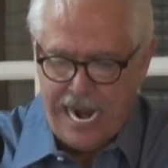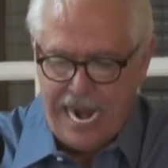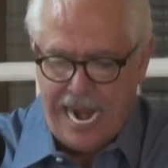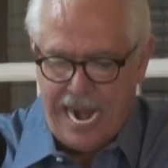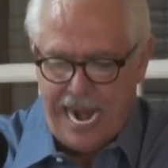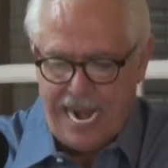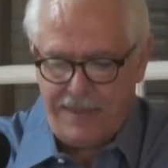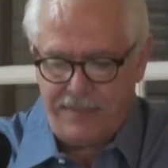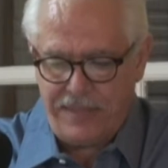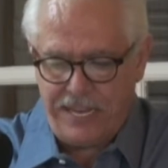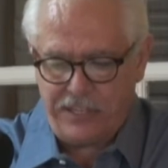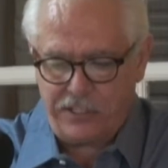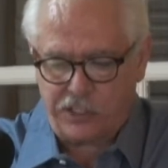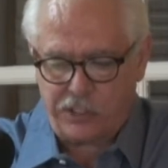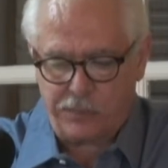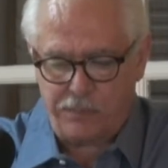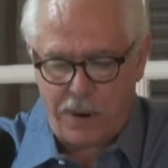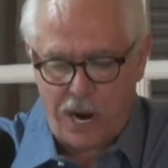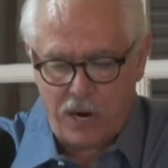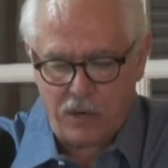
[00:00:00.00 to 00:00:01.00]
and they
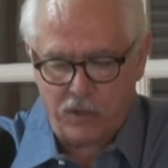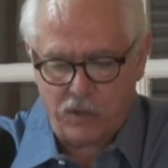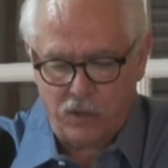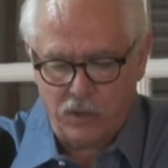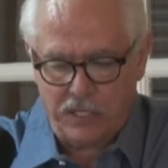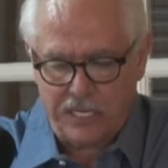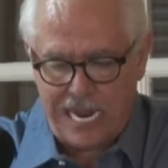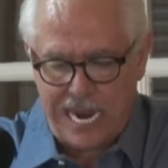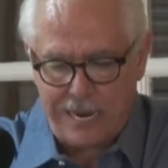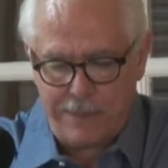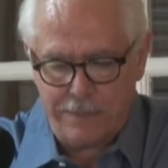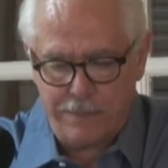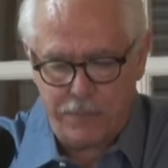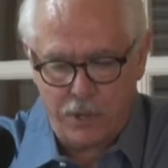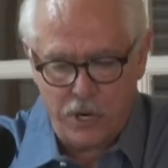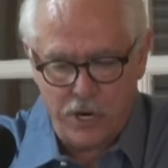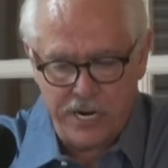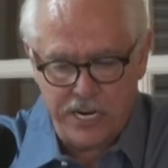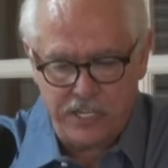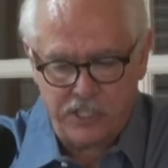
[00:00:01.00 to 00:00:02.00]
sparkled like
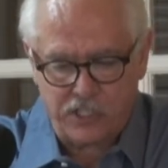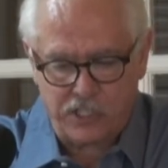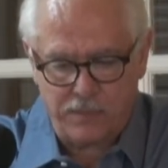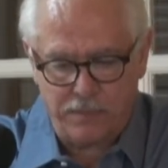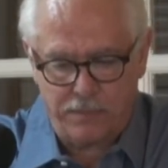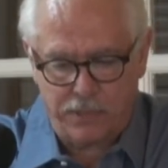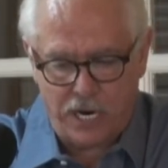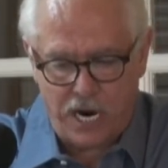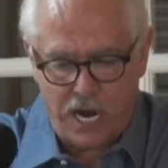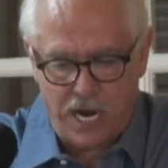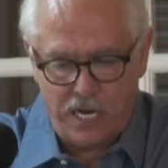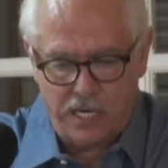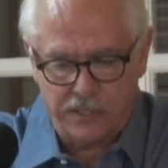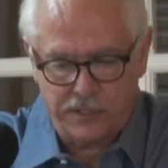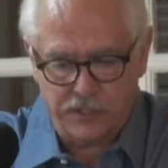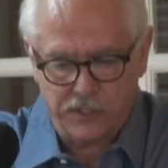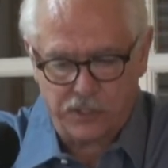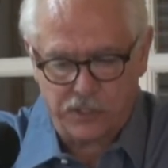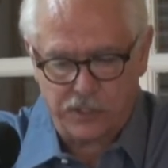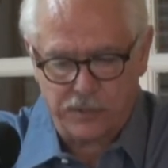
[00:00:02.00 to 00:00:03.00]
burnished
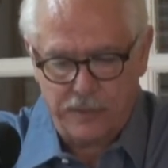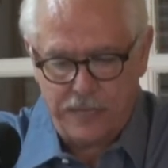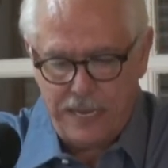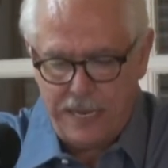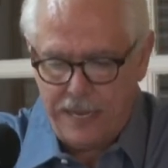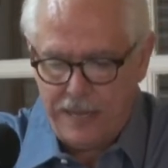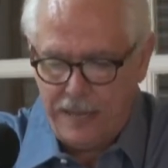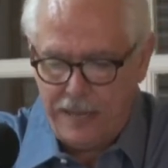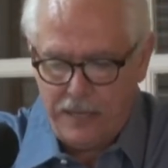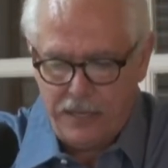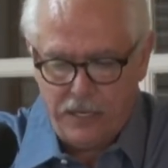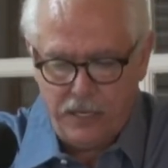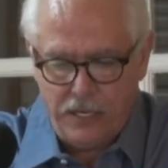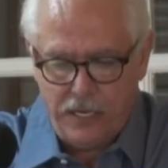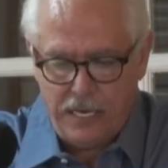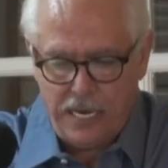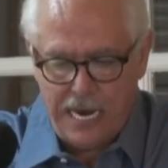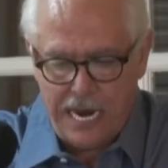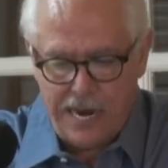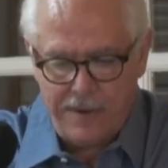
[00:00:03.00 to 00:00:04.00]
bronze.
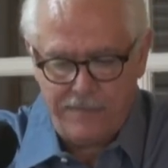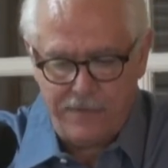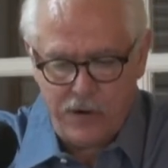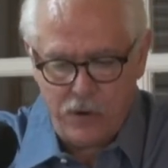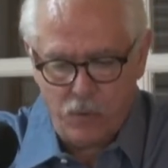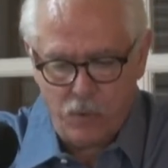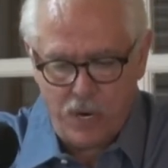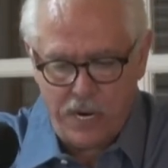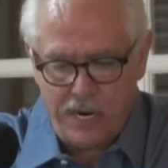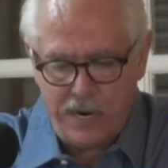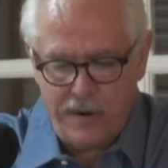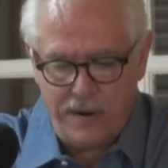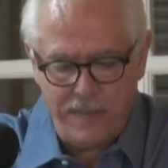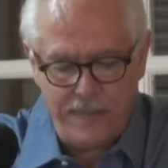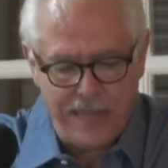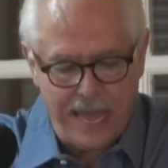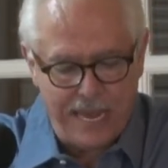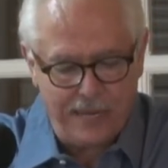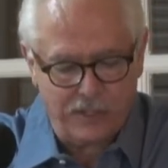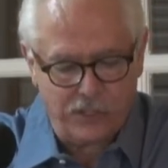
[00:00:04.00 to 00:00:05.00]
Everywhere
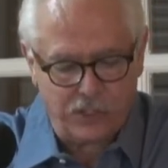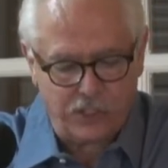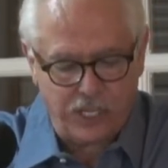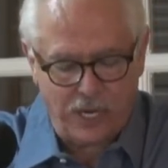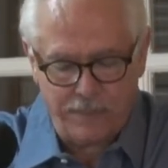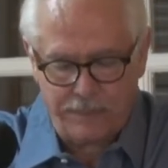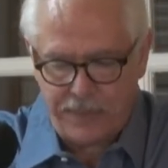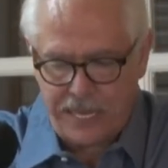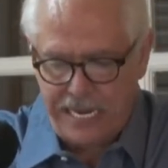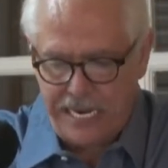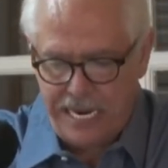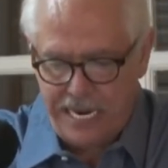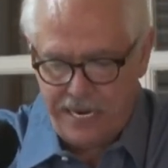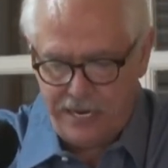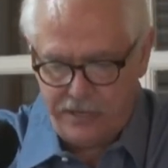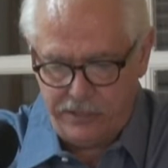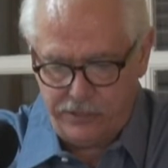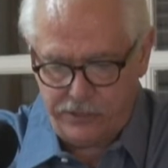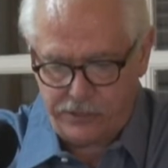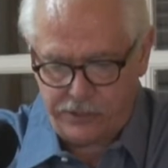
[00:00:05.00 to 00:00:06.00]
that something
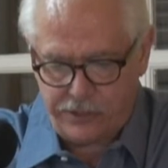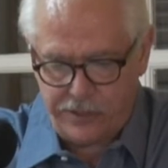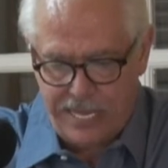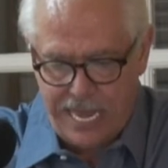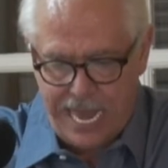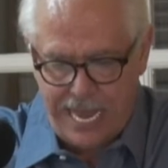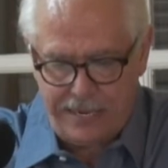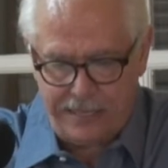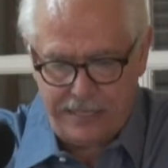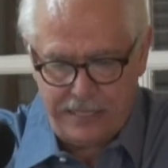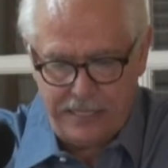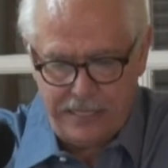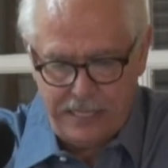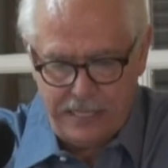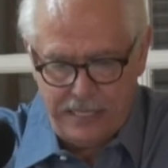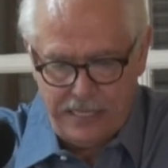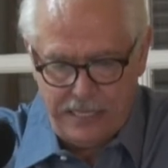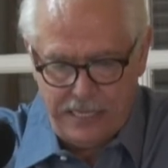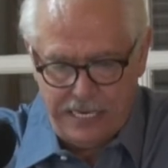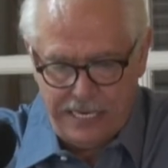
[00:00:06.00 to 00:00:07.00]
is that
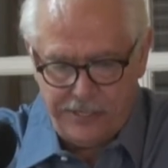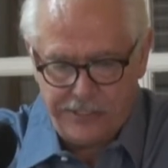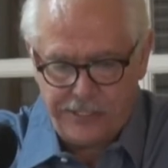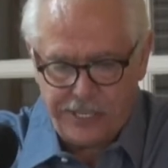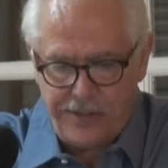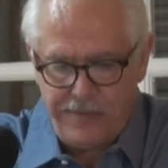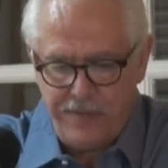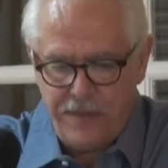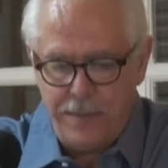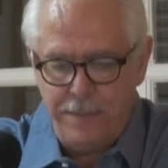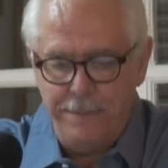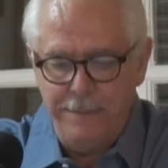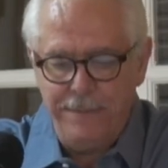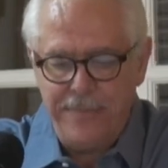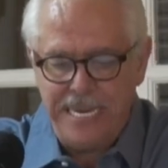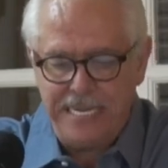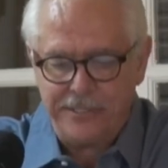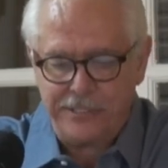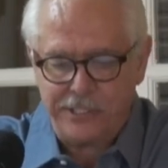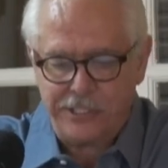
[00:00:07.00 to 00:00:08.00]
is in the
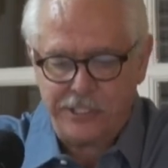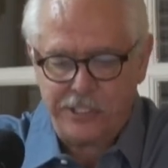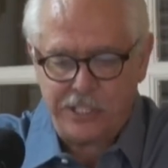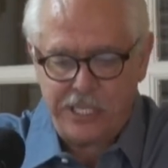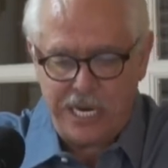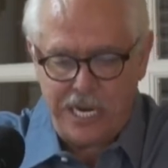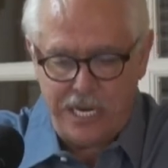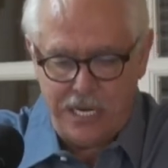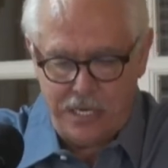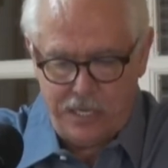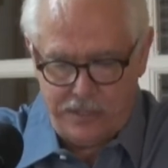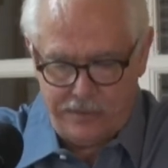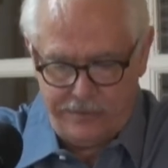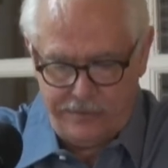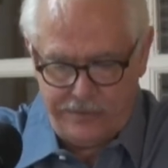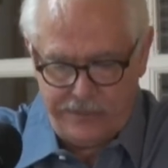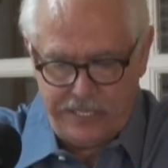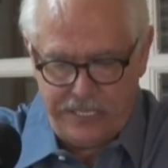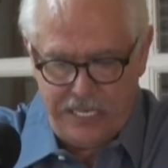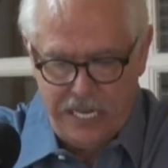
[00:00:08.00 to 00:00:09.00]
midst
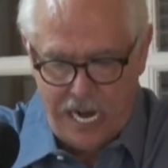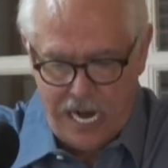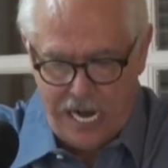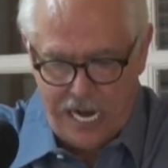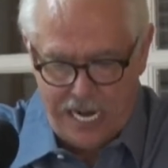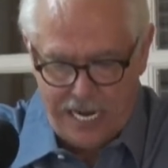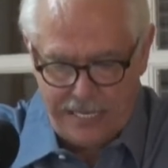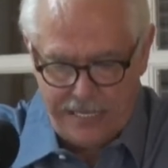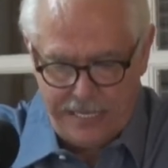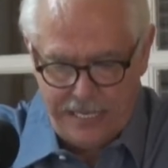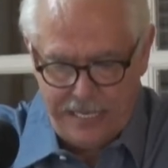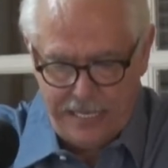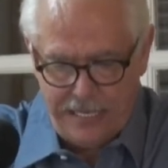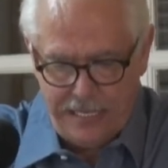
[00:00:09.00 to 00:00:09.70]
of God